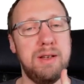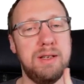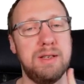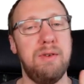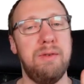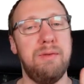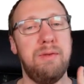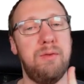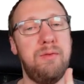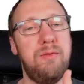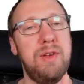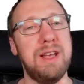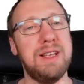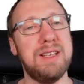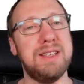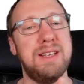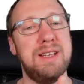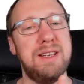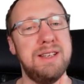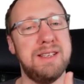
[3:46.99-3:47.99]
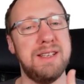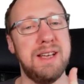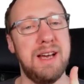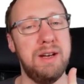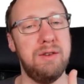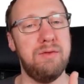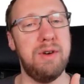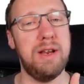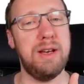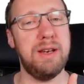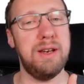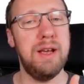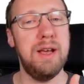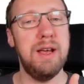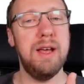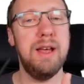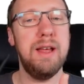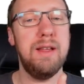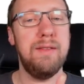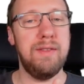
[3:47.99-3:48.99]
So if we fix the design rate,
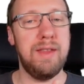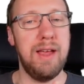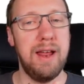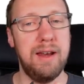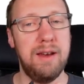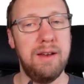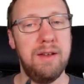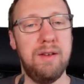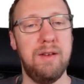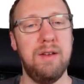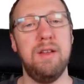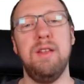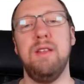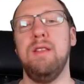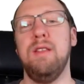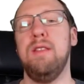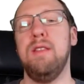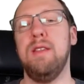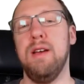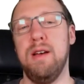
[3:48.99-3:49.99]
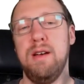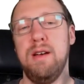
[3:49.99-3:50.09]
then we